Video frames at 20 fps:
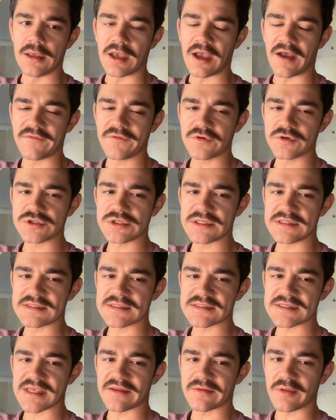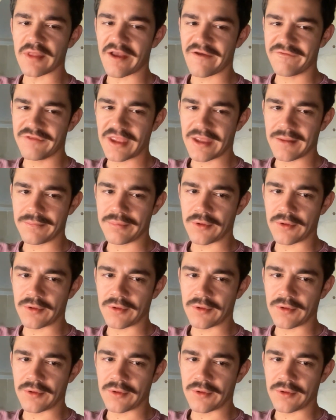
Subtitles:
After Jesus had left that